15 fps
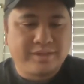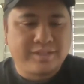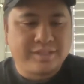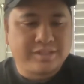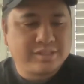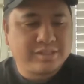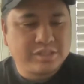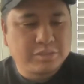
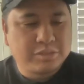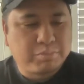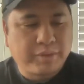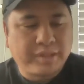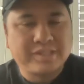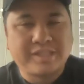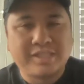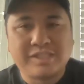this just
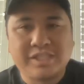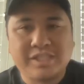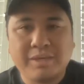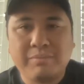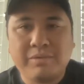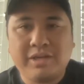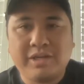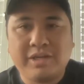break the
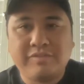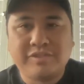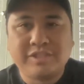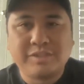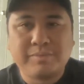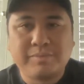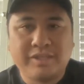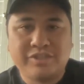stigma of
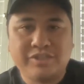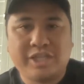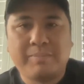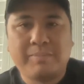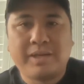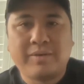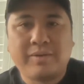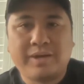just being a
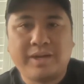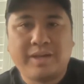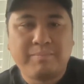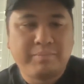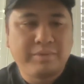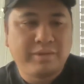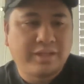jpeg right i,